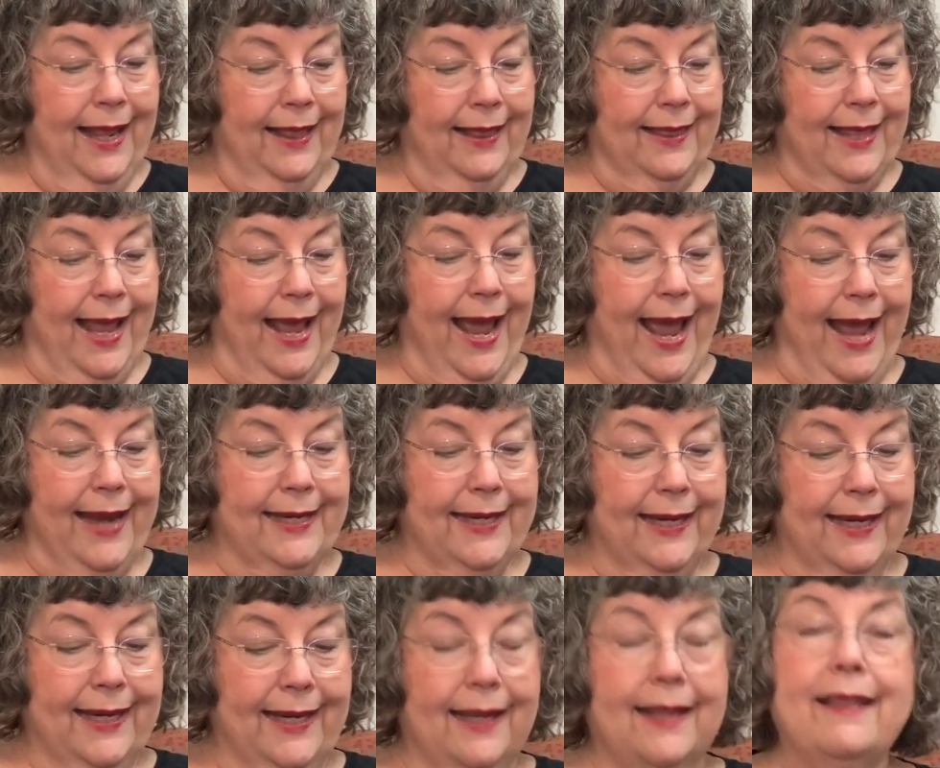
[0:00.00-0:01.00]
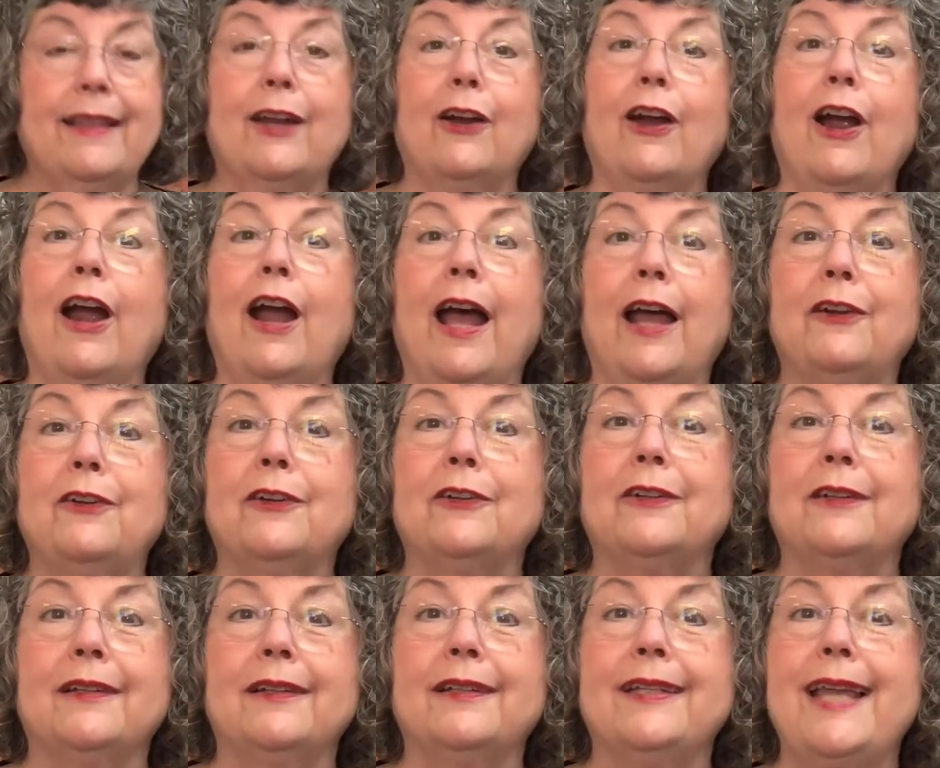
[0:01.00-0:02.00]
that there are
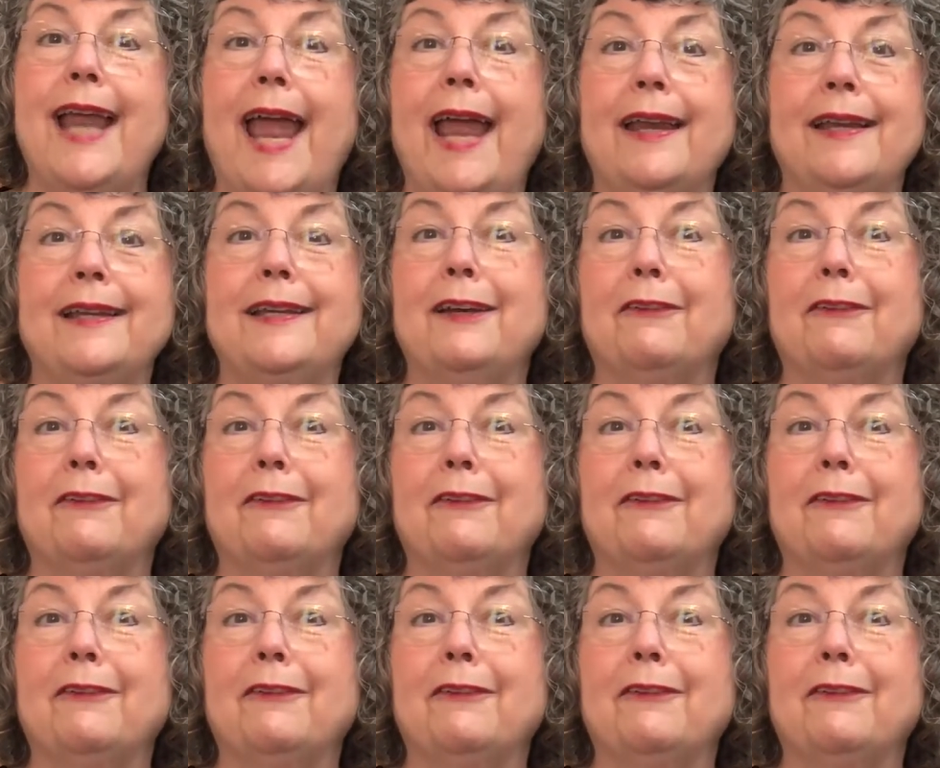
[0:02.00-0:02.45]
110